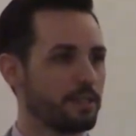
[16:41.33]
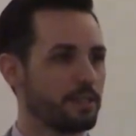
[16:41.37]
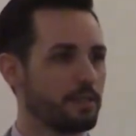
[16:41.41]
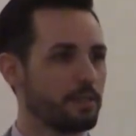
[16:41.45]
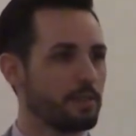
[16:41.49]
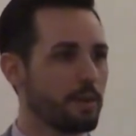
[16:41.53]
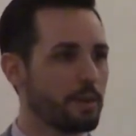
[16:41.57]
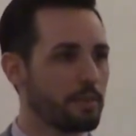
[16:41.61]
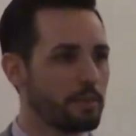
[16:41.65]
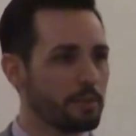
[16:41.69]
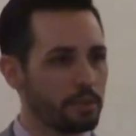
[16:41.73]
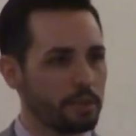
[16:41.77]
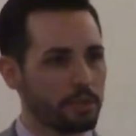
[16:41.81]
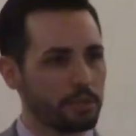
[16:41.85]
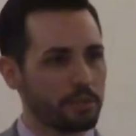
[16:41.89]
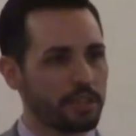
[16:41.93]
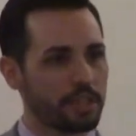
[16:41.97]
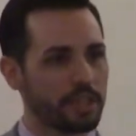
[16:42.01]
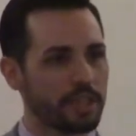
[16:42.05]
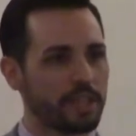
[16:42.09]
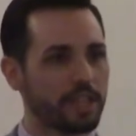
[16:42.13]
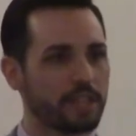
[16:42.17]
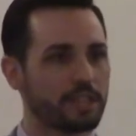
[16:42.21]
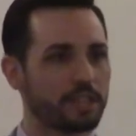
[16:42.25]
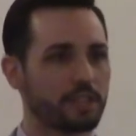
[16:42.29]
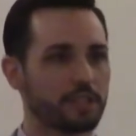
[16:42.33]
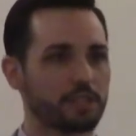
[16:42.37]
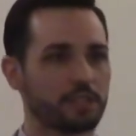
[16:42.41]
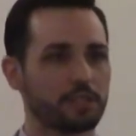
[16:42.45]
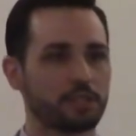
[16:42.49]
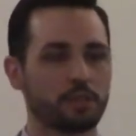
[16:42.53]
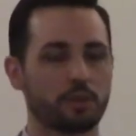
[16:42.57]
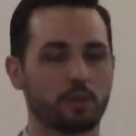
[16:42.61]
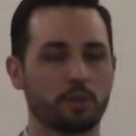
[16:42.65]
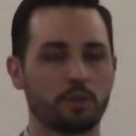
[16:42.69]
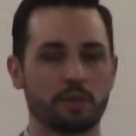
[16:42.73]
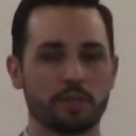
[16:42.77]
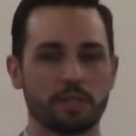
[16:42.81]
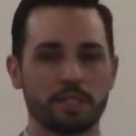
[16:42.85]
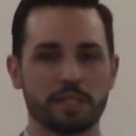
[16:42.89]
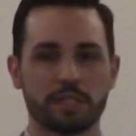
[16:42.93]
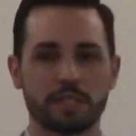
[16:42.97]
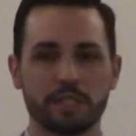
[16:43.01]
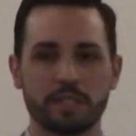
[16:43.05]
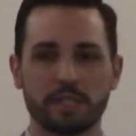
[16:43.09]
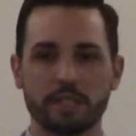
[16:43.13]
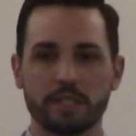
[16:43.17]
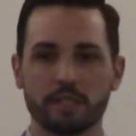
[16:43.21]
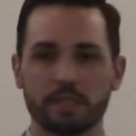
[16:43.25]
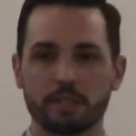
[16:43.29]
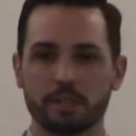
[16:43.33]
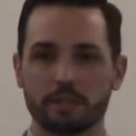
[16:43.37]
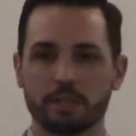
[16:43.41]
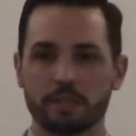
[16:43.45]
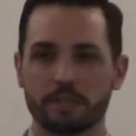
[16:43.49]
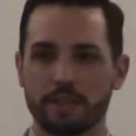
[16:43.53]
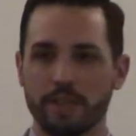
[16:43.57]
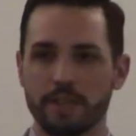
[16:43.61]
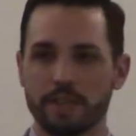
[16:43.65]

Remember looking at the shore and seeing those